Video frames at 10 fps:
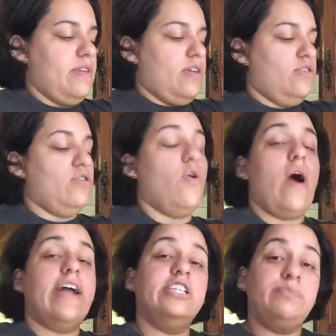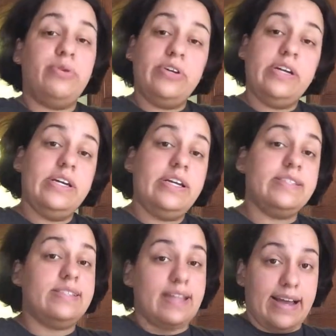So I just put in a
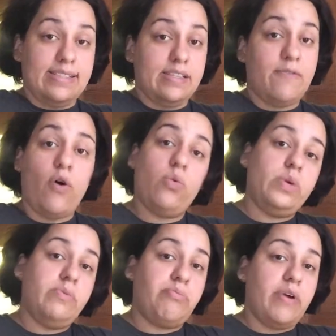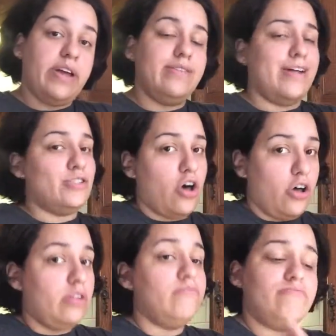slice of whole wheat bread. That's
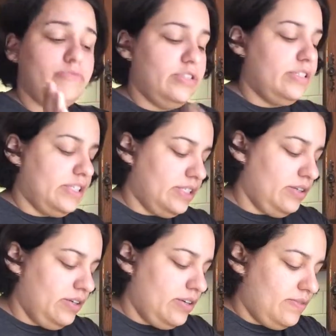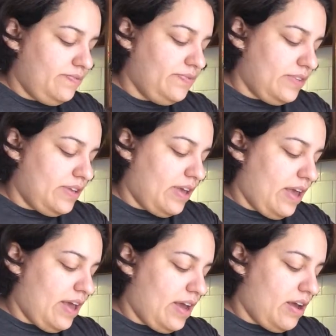all you need.
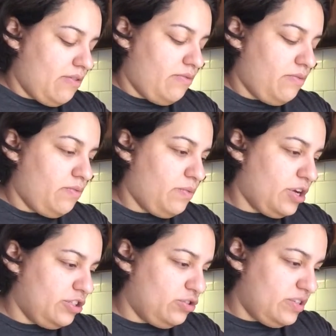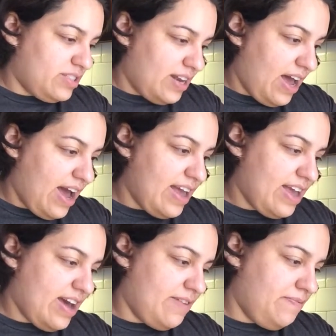And use on high
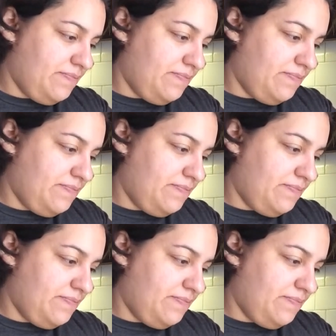again.